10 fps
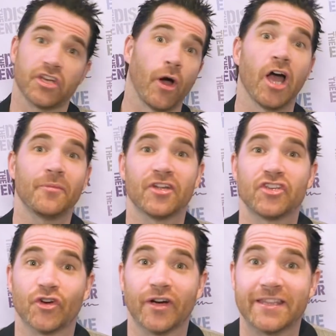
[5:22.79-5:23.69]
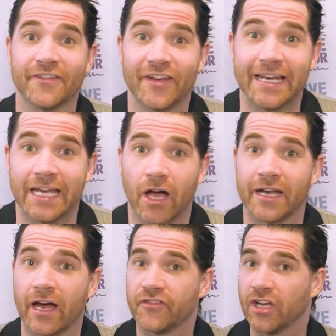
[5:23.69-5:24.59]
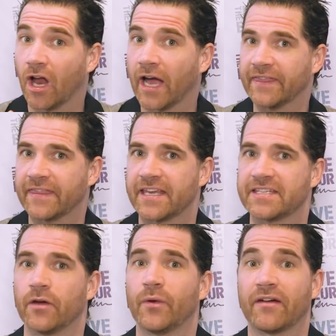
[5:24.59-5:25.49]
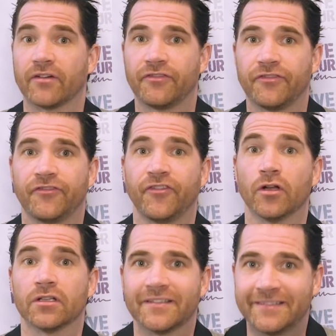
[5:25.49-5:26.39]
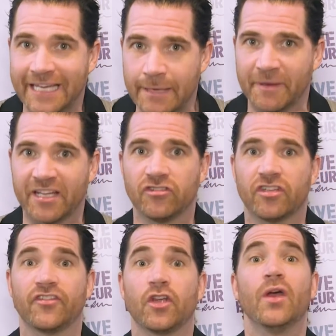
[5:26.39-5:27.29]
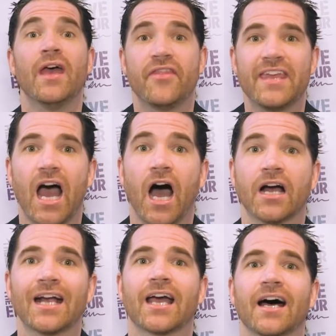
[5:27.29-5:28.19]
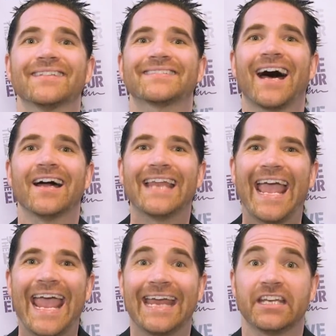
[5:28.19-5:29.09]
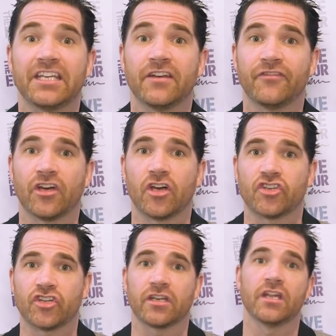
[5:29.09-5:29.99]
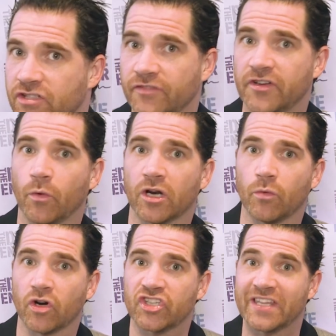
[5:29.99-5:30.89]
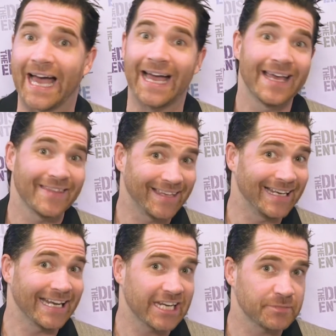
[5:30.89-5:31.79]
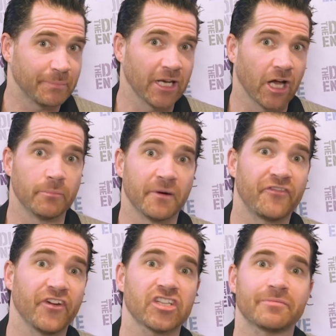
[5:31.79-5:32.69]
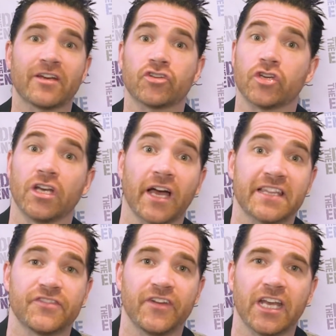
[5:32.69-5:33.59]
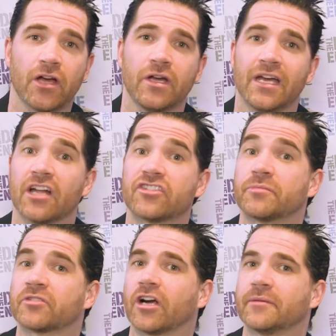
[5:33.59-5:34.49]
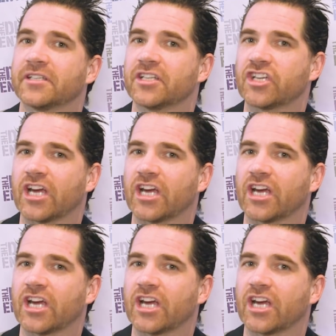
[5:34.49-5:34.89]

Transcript: So I hope you enjoyed the video. Now, if you like this, we have a full, deep interview, the uncut, unedited version. So if you want to watch that, the link is below. But first, make sure you like this video and subscribe to the